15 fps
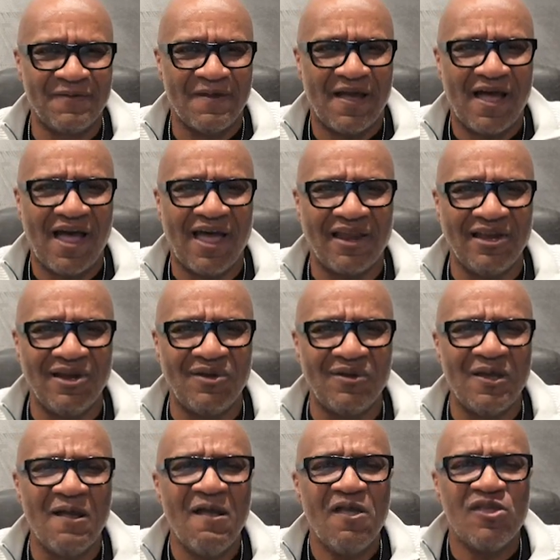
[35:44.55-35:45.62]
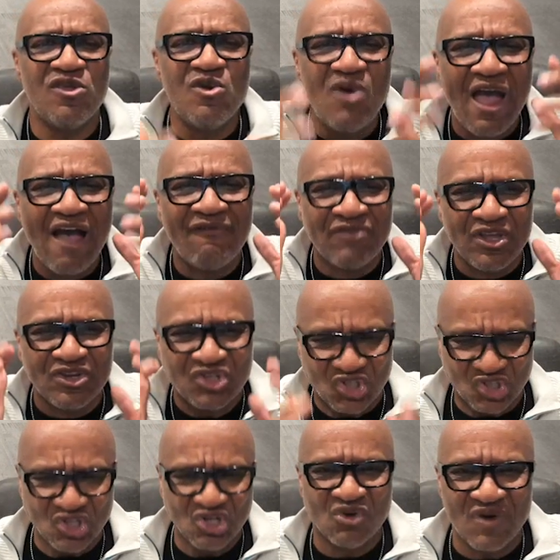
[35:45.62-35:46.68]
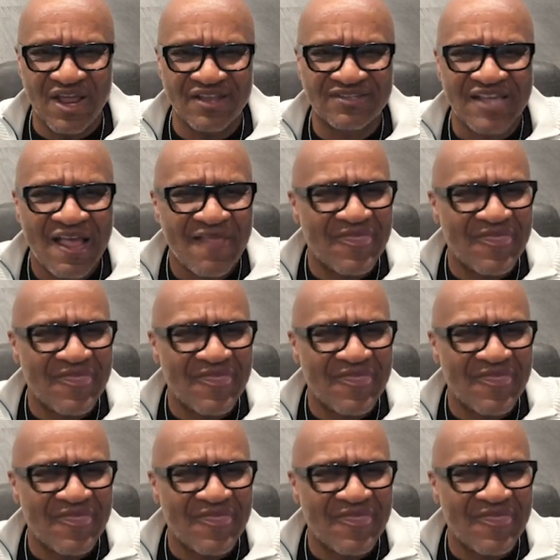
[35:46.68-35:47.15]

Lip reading: hallelujah, you have the assurance